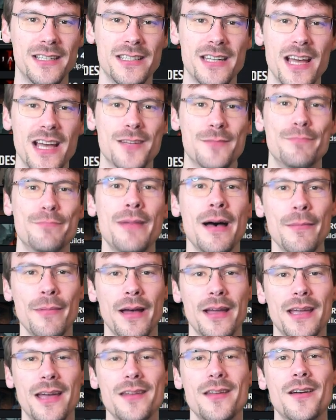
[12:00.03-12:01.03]
Charge
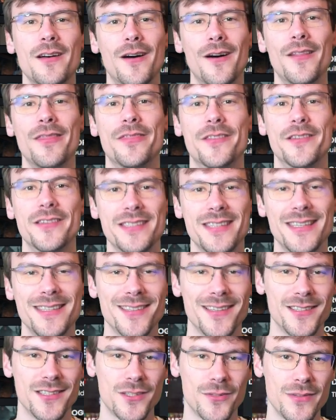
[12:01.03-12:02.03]
Barbarian on the
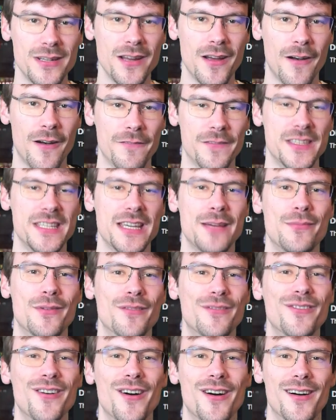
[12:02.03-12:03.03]
Season 3 of
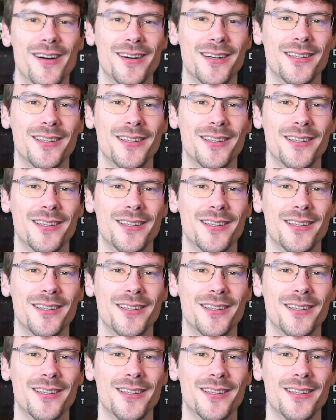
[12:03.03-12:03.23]
Diablo 4.